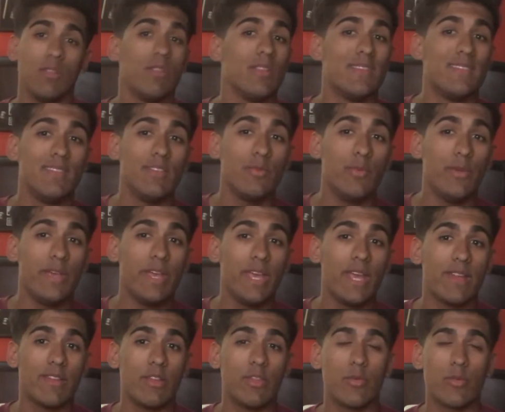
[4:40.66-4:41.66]
Let's see if we can
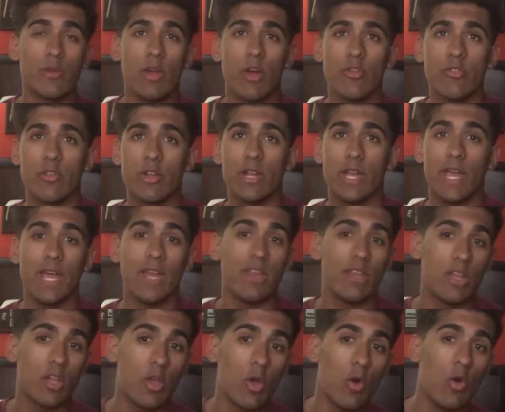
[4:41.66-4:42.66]
get to 300, and
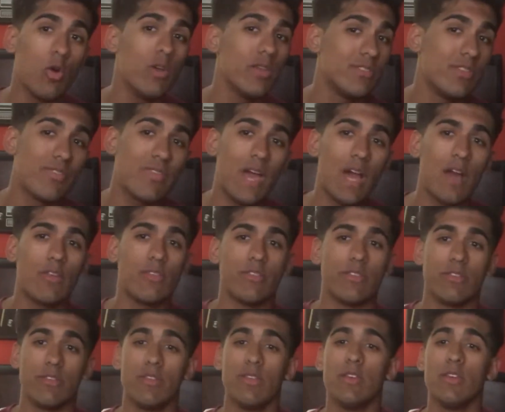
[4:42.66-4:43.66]
the goal is
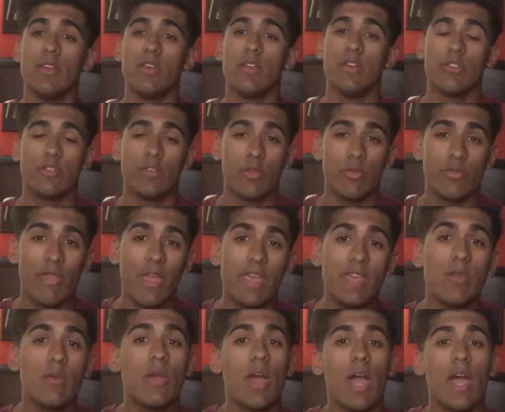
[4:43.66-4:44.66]
1,000. So
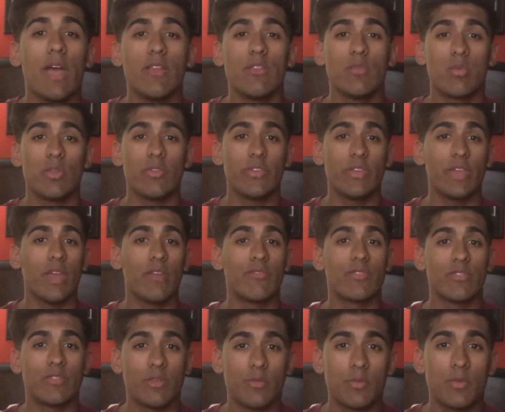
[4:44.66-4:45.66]
thank you guys once again
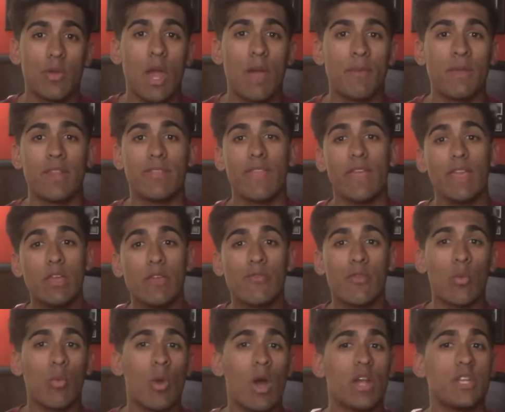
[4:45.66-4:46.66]
for subscribing, and thank you
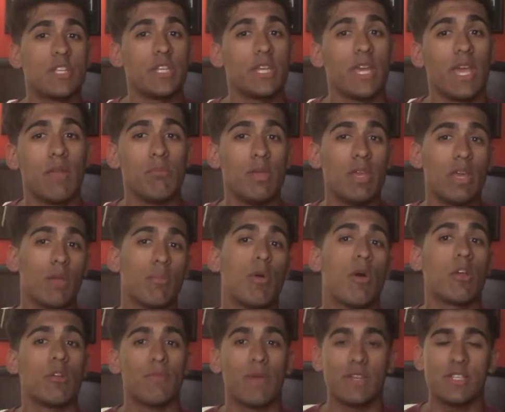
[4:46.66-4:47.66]
for watching and being a
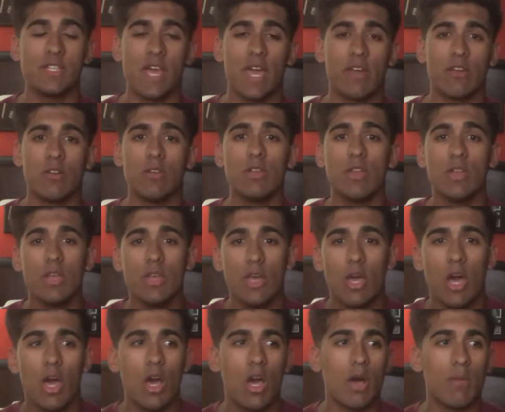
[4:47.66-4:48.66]
part of my channel.
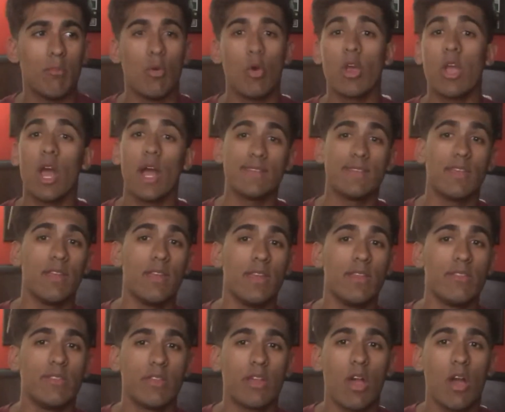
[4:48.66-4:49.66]
Uh, more content
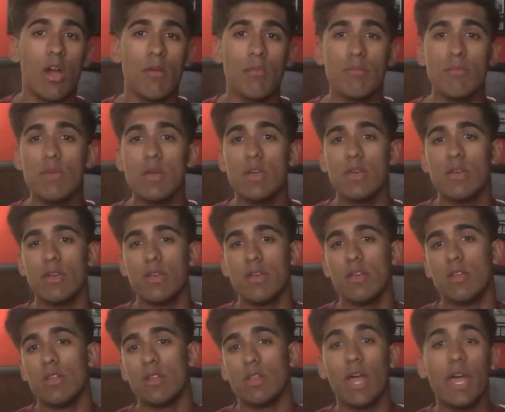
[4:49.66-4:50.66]
is to come.
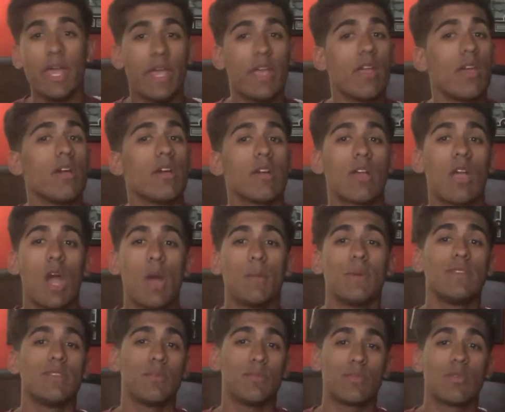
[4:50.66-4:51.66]
Like,
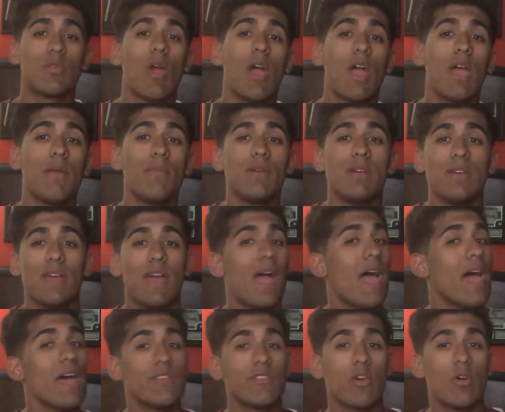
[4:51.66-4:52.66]
comment, subscribe.
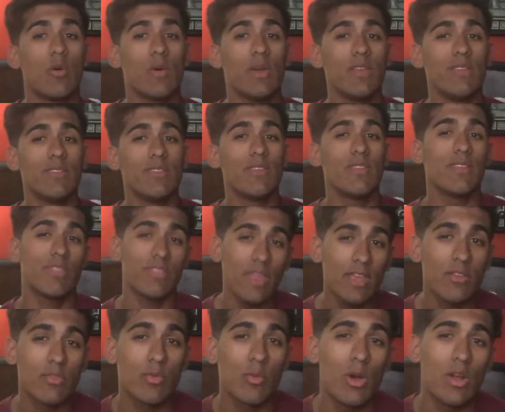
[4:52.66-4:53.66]
As always,
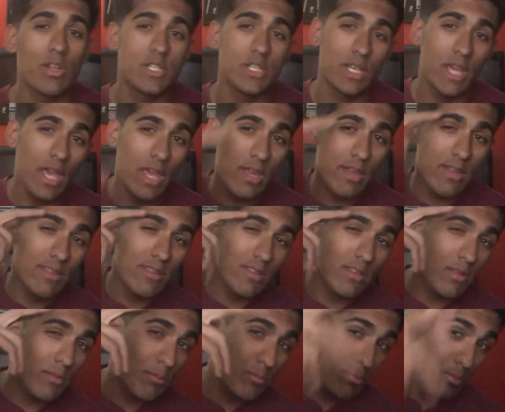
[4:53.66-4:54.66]
thanks for watching and
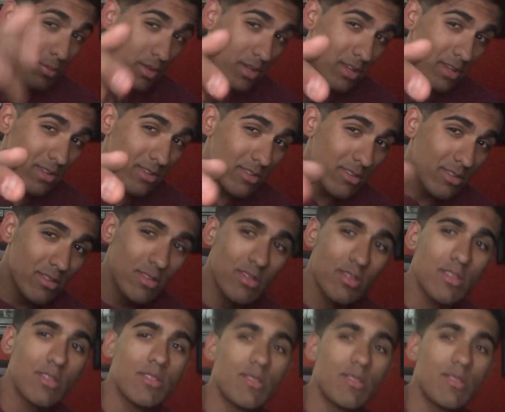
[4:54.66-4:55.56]
peace.